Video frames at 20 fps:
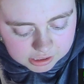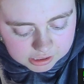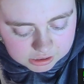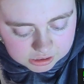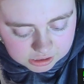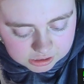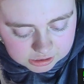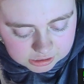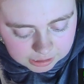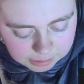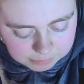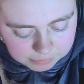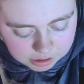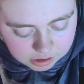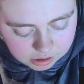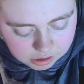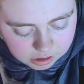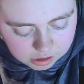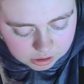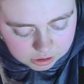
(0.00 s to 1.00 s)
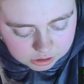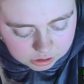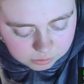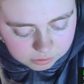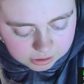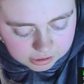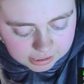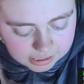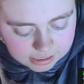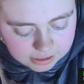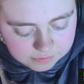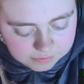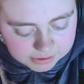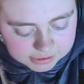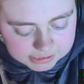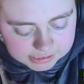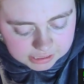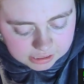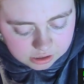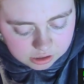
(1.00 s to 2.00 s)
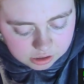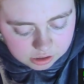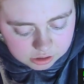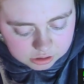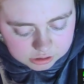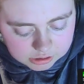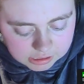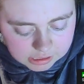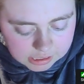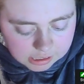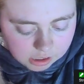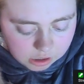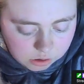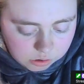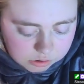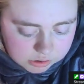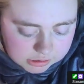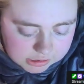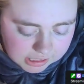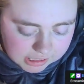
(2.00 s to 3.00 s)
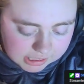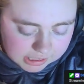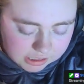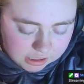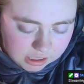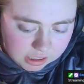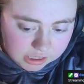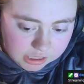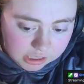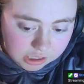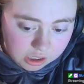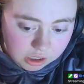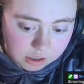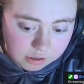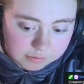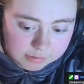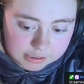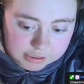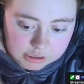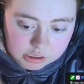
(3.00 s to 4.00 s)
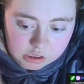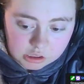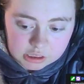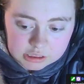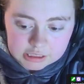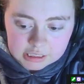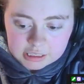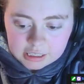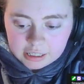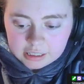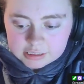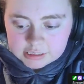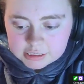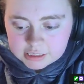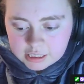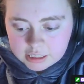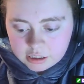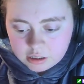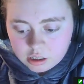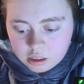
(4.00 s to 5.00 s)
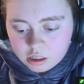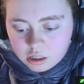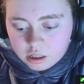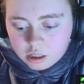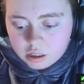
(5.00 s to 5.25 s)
He turned to them. I don't want any of you to get hurt. I'll hold Takanagi off as long as I can to get you.